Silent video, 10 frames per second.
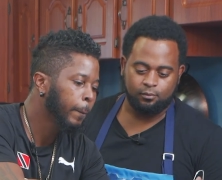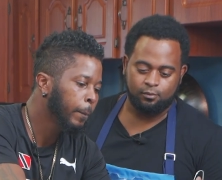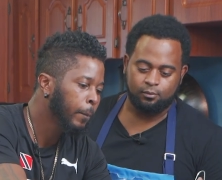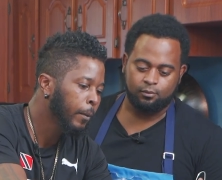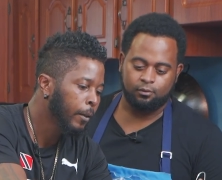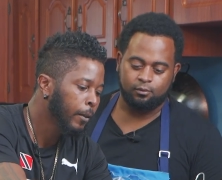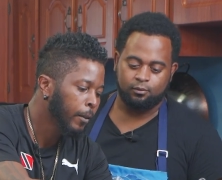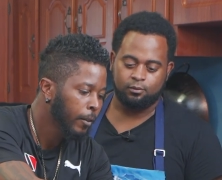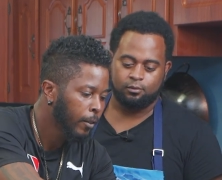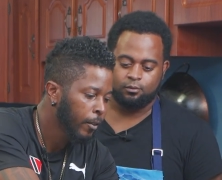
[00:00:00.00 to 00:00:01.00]

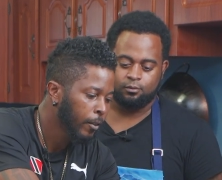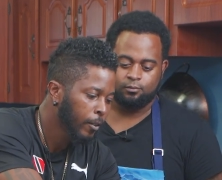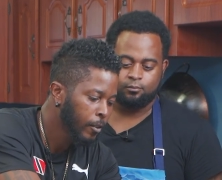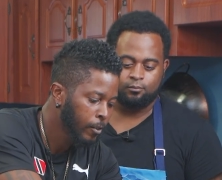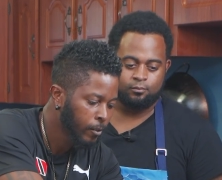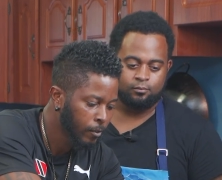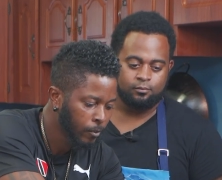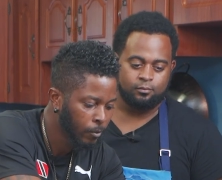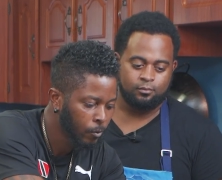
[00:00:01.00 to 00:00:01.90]
Nobody speaks.